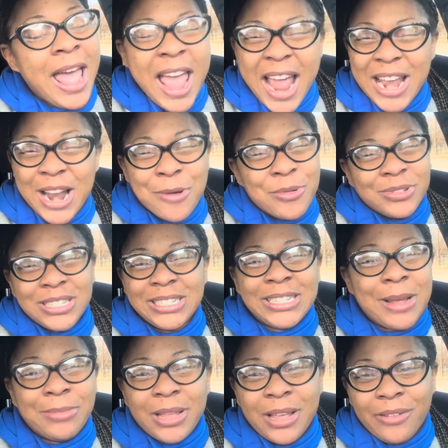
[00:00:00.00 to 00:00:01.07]
And I want the
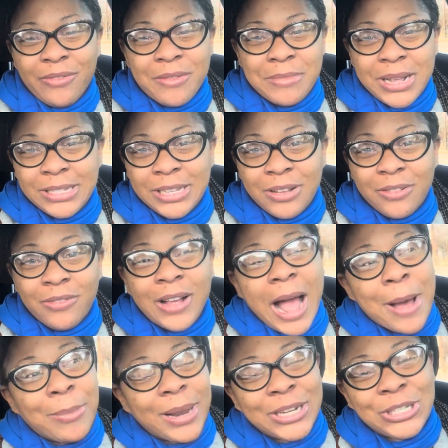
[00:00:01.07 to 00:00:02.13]
same thing for myself.
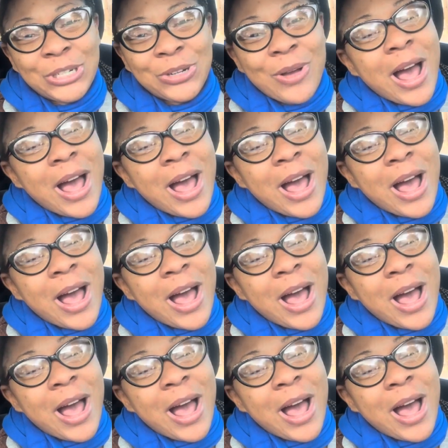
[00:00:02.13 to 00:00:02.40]
God bless you.